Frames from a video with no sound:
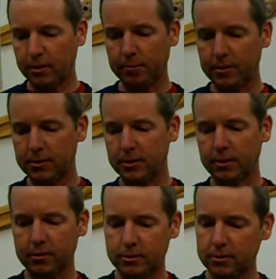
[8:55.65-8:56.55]
These
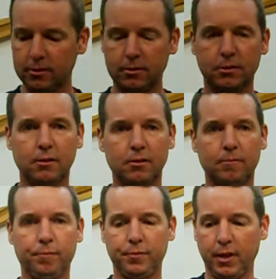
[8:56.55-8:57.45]
things
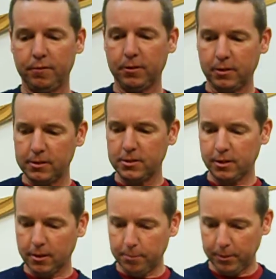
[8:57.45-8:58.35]
definitely
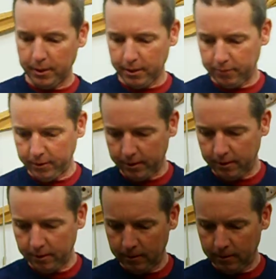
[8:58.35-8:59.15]
suck up a lot of air.